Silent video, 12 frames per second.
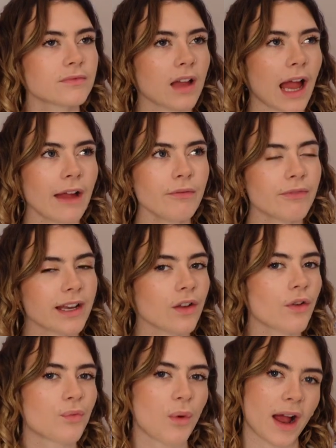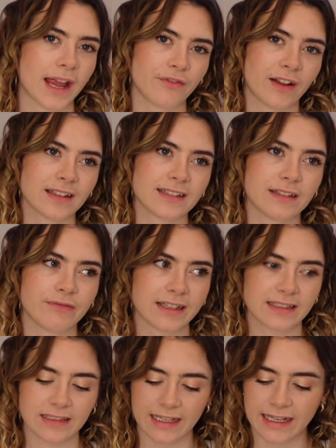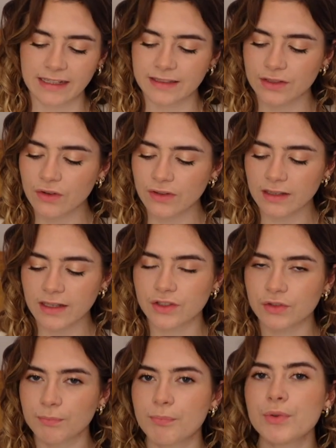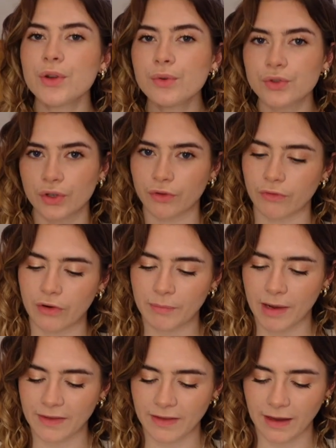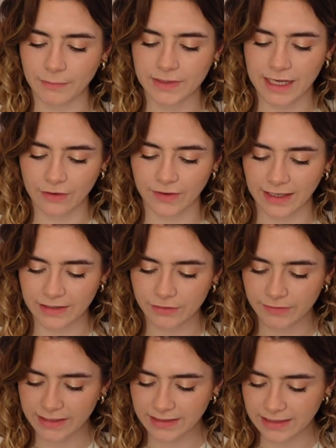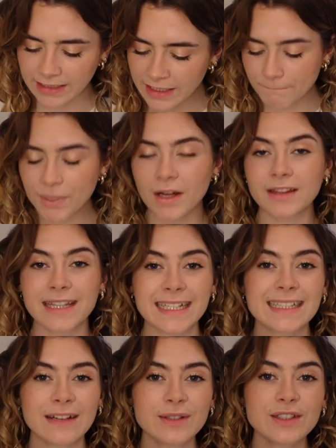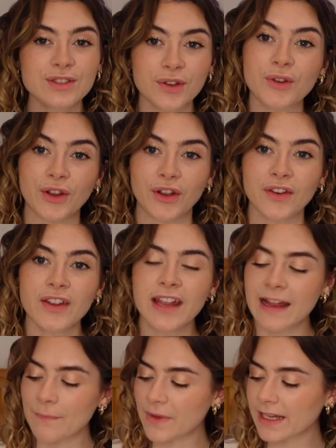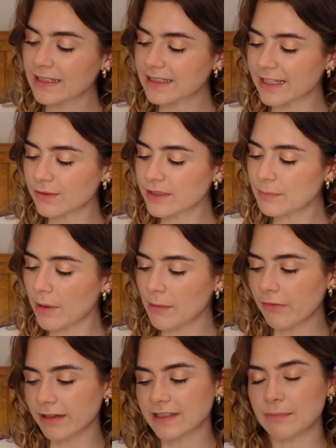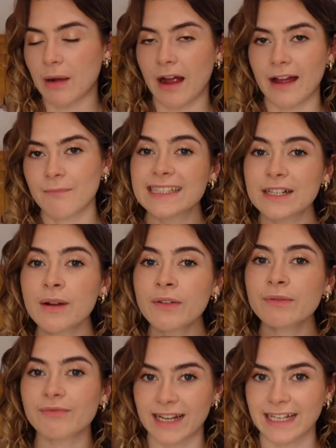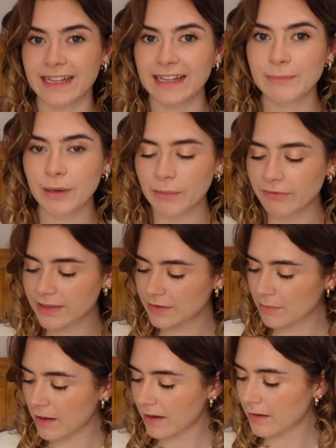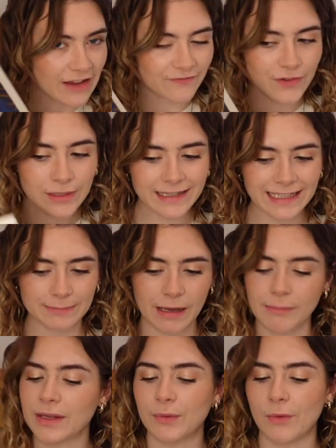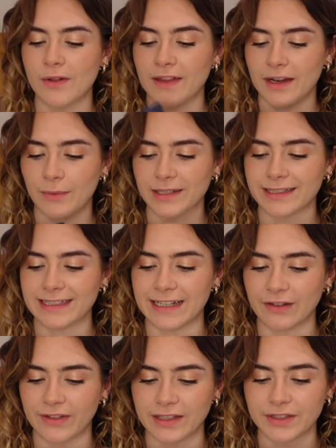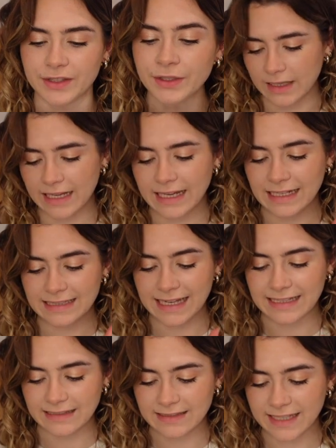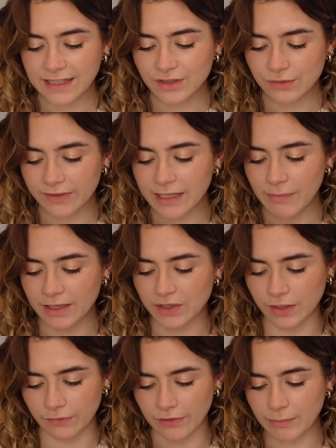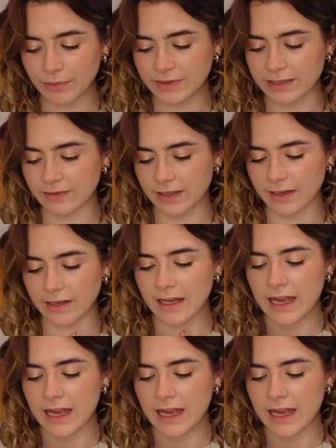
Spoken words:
haven't read a lot of YA fantasy recently. It's not a huge genre of mine that I'm delving into recently, but this sounded so good. It is Gilded by Marissa Meyer. Still haven't read anything by Marissa Meyer. I feel like this might be the one that I want to delve into. It is a sensational reimagining of Rumpelstiltskin